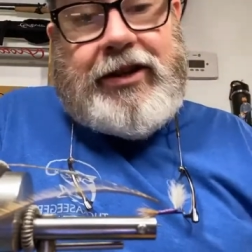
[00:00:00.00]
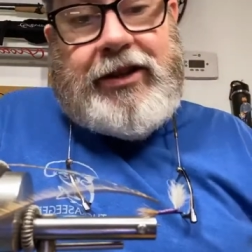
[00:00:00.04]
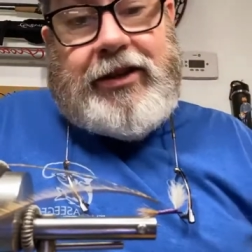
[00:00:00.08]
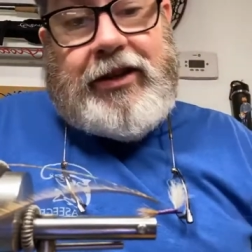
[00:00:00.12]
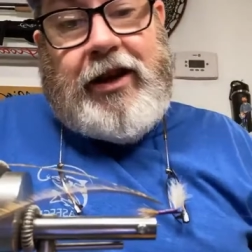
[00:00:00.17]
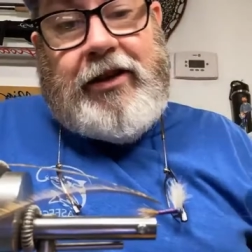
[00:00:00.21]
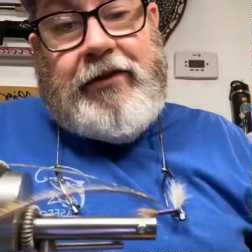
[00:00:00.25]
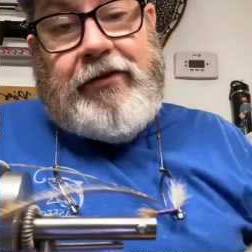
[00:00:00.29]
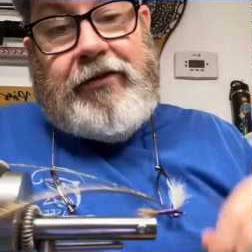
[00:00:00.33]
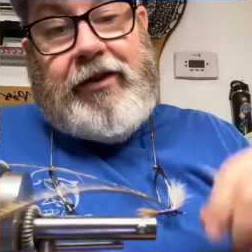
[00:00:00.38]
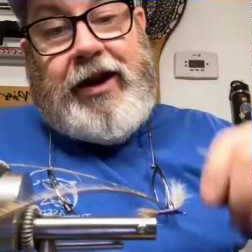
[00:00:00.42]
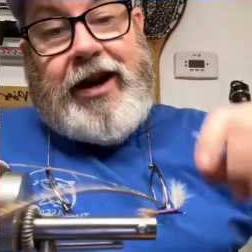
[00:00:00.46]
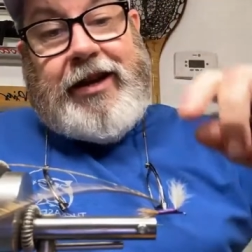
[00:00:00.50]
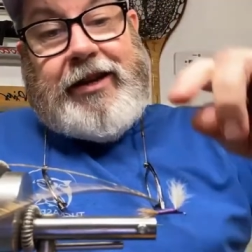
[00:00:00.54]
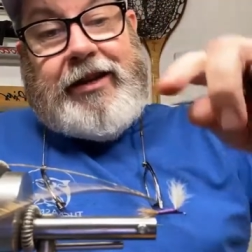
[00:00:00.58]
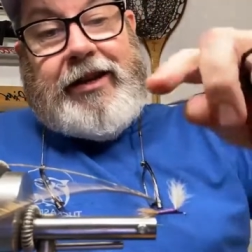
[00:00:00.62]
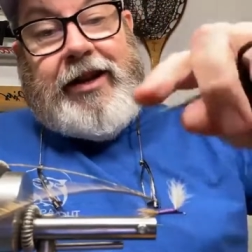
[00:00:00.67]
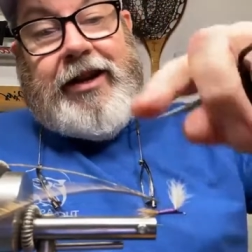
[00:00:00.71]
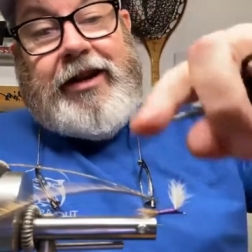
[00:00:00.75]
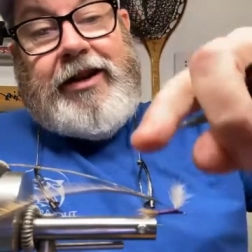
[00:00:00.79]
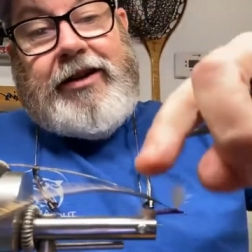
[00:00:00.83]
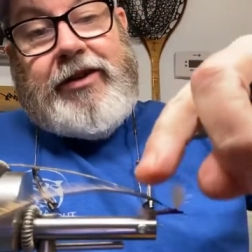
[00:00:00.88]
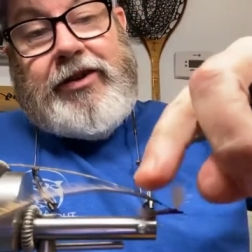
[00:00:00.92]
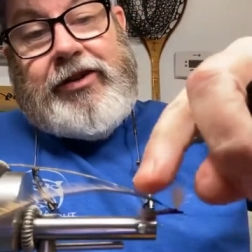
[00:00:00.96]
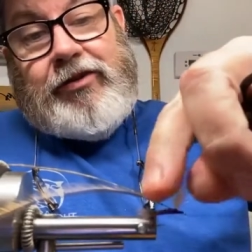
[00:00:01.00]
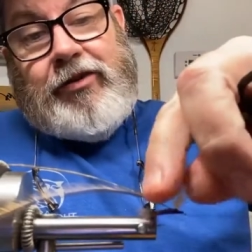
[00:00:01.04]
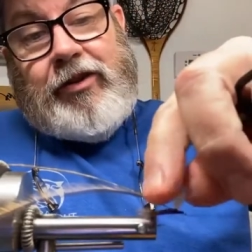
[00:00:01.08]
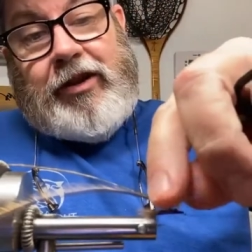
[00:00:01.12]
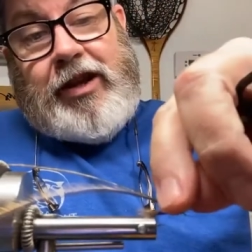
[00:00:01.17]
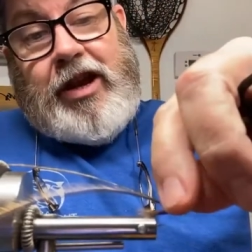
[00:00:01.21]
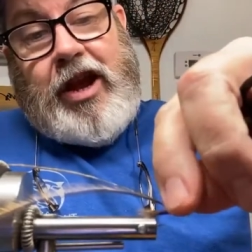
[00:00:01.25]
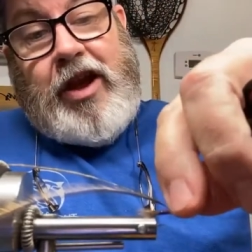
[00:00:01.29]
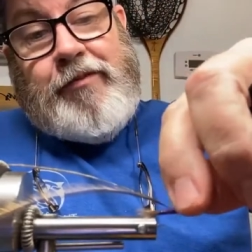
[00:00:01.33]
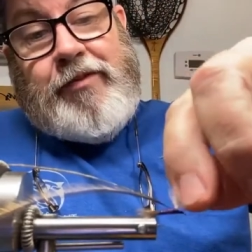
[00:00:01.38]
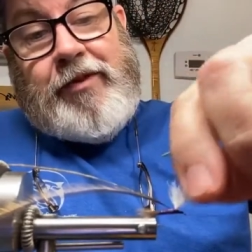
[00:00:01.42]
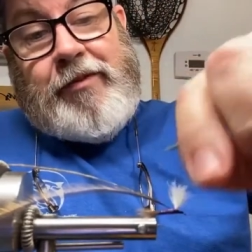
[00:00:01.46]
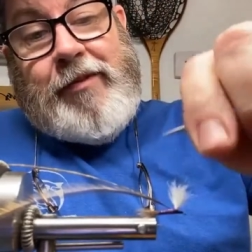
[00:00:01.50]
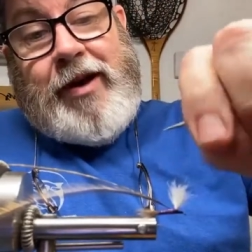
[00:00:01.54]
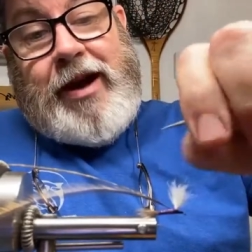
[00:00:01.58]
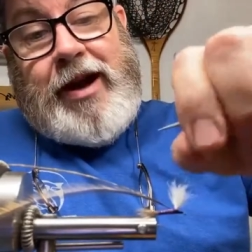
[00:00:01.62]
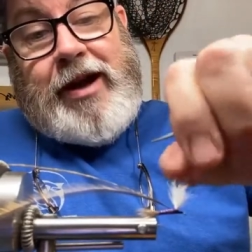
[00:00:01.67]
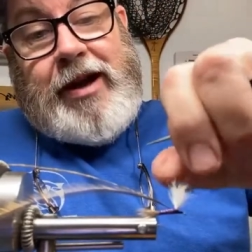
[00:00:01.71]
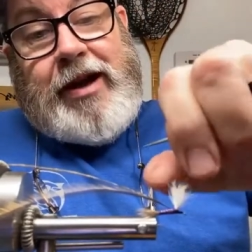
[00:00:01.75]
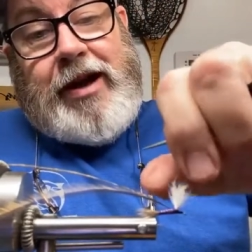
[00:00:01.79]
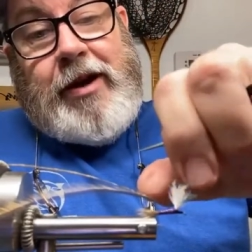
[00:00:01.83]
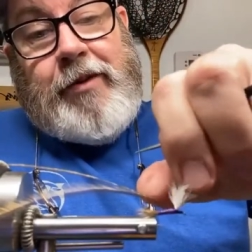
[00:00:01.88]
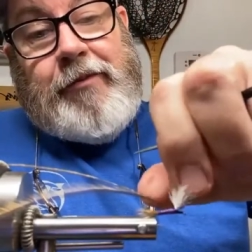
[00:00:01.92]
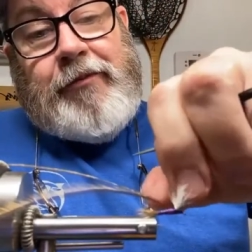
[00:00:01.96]
stuff right there, has really opened
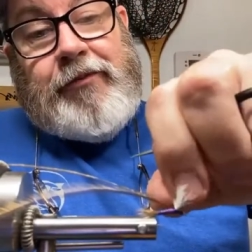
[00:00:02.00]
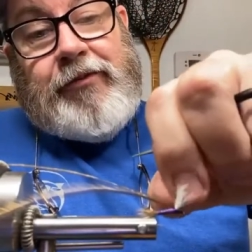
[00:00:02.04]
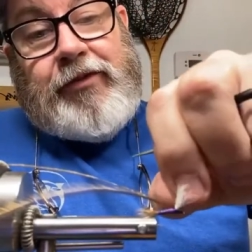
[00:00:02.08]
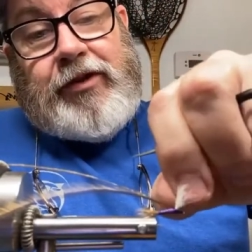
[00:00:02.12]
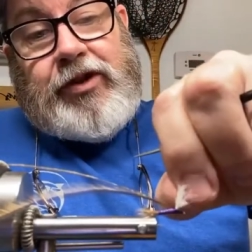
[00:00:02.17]
my eye up